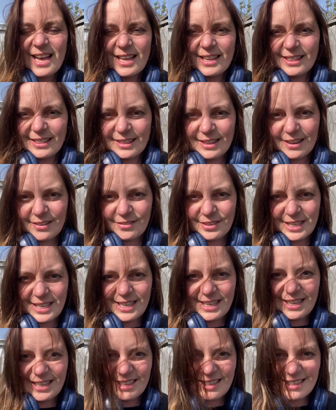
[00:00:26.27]

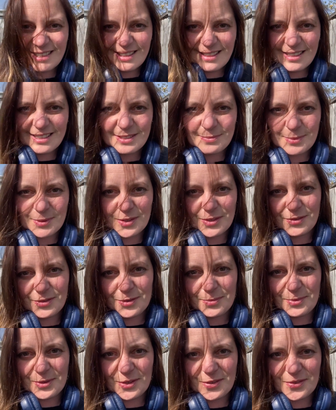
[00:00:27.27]
Loving this
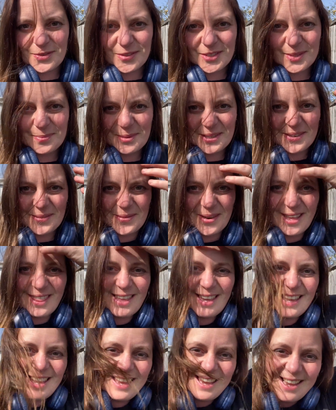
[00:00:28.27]
beautiful spring weather
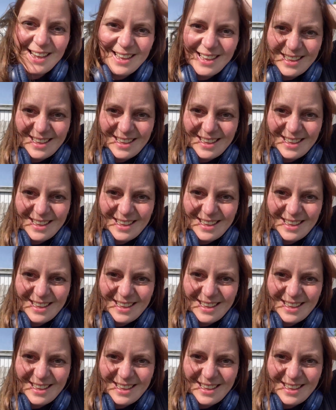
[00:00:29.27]
here,